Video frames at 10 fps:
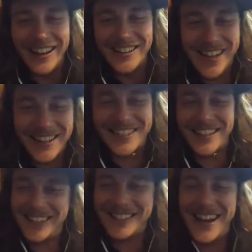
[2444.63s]
It's just like
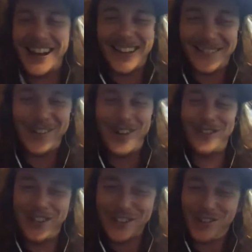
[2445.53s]
this guy gives off a
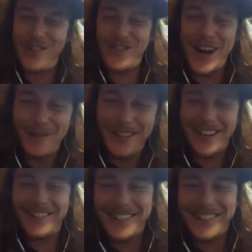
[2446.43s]
real shit vibe, you know?